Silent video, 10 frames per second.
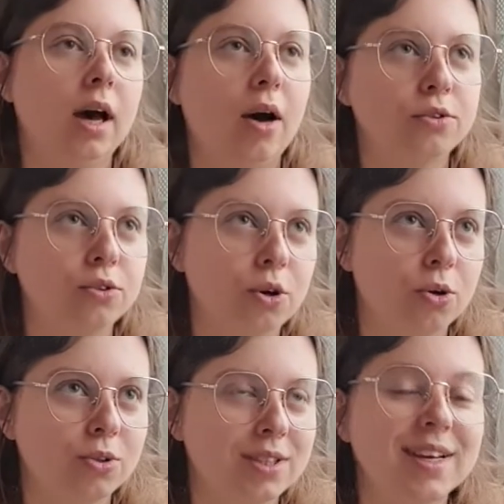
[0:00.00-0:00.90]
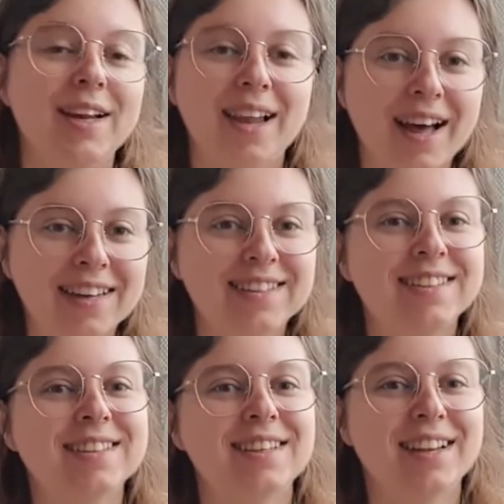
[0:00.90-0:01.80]
how do you call this? A light
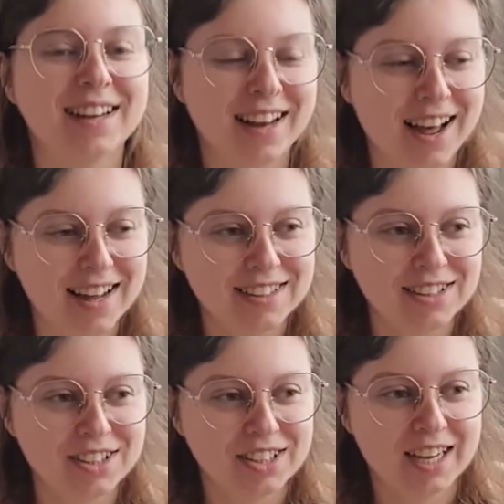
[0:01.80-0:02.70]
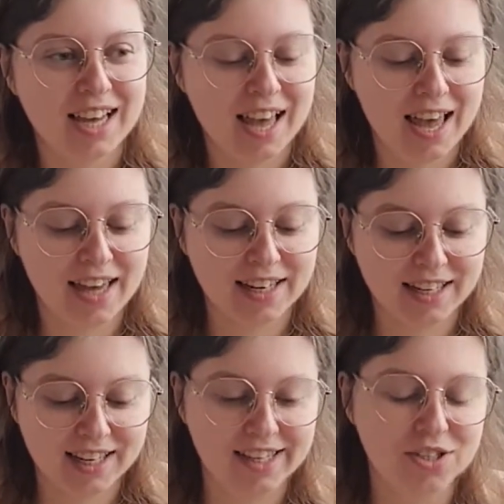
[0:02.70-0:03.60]
lunch. And in
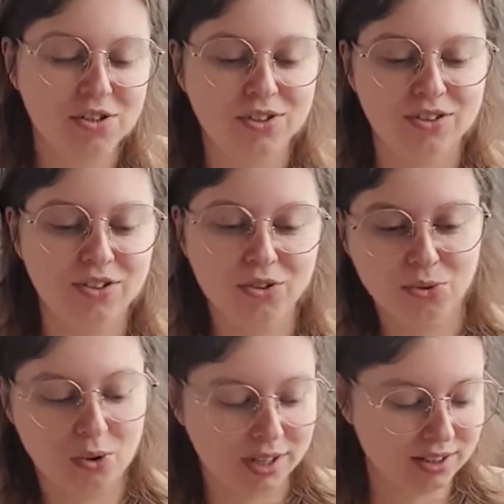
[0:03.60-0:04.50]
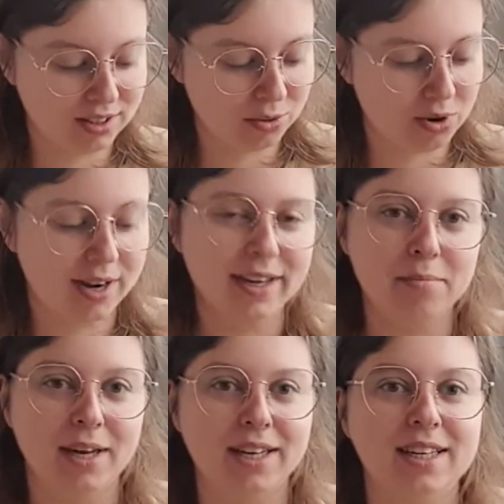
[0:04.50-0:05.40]
case you wonder why am
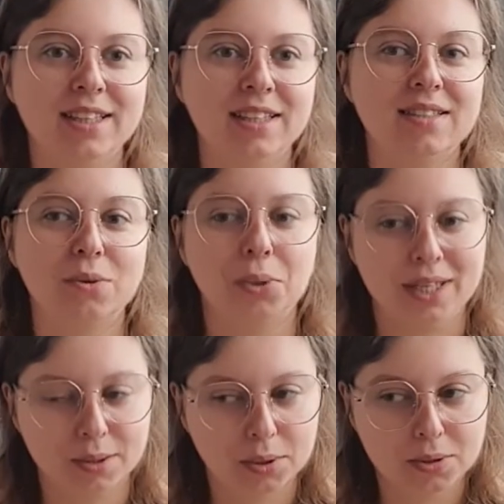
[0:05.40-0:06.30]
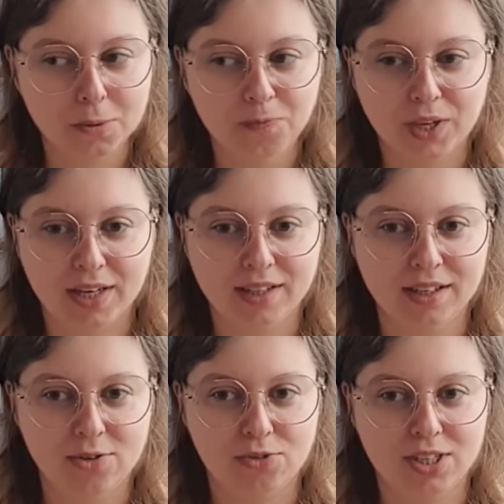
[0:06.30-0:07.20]
I eating so little and
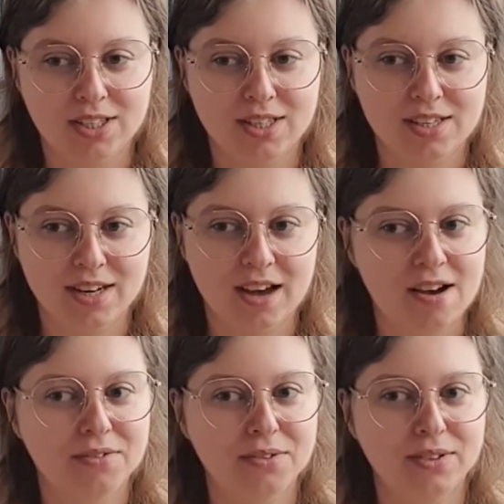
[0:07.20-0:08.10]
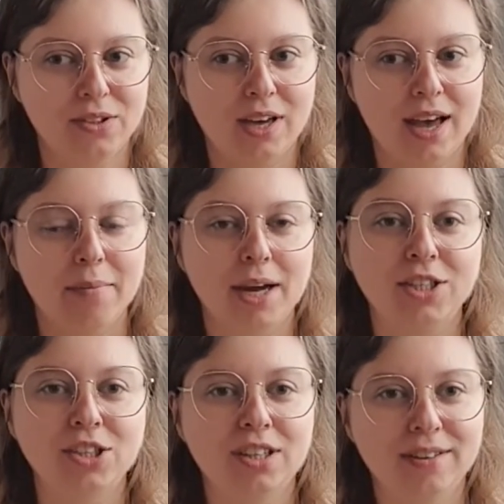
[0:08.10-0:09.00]
if this is enough, I'm
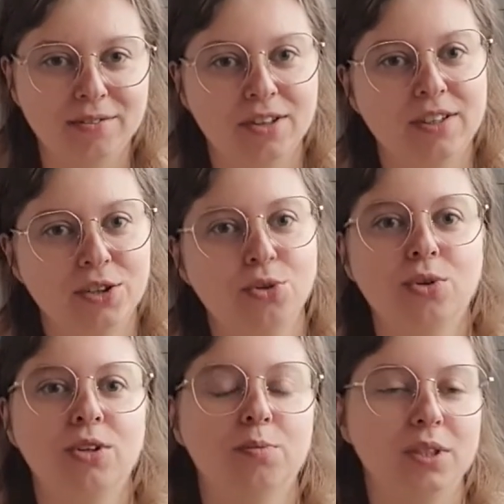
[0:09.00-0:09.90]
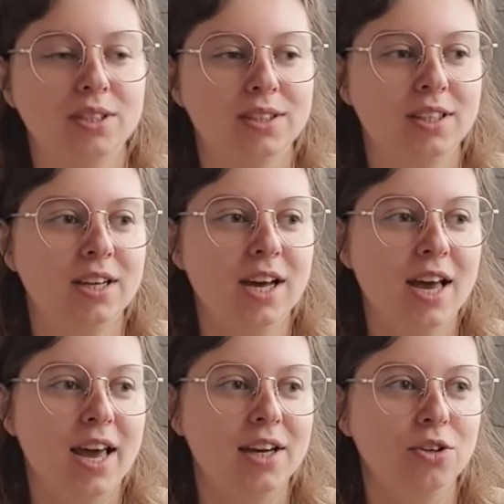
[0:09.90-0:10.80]
actually a very short person,
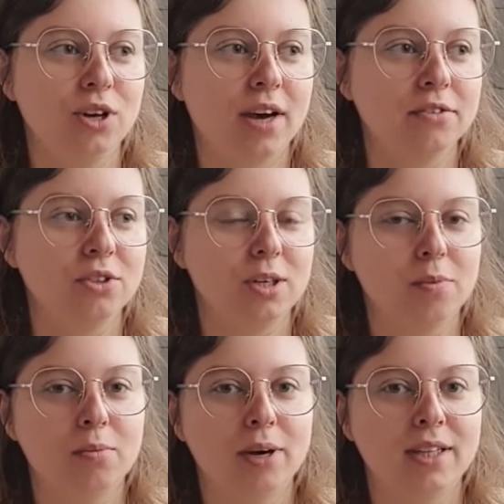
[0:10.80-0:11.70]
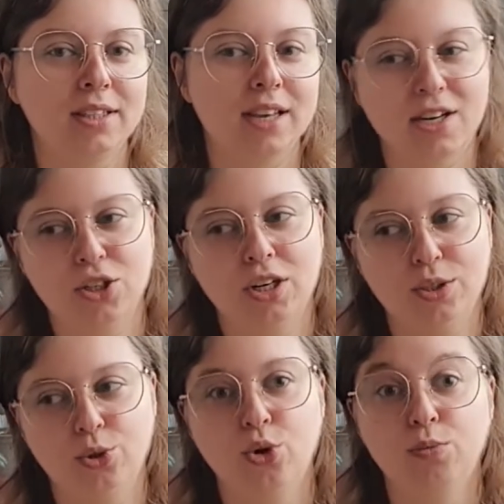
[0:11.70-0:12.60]
and you have to keep in mind that I
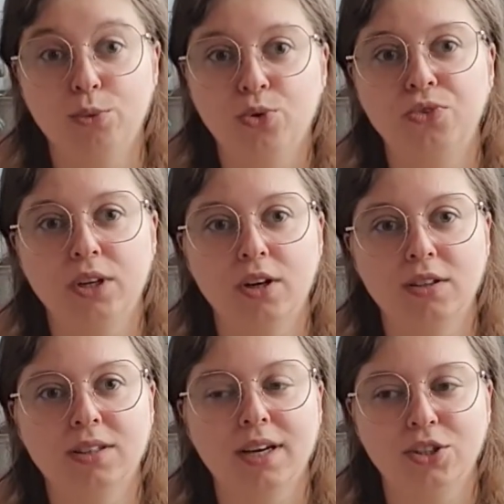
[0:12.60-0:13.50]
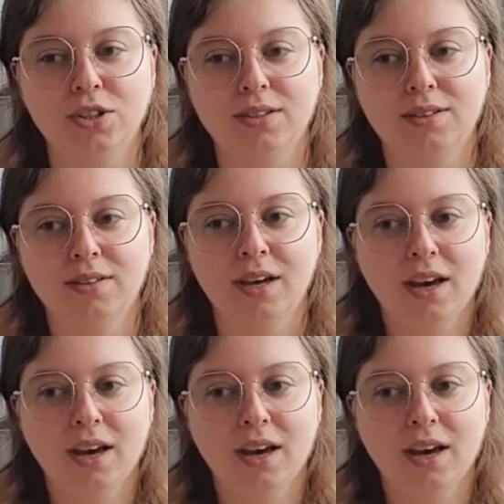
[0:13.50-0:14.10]
actually don't move a lot. I just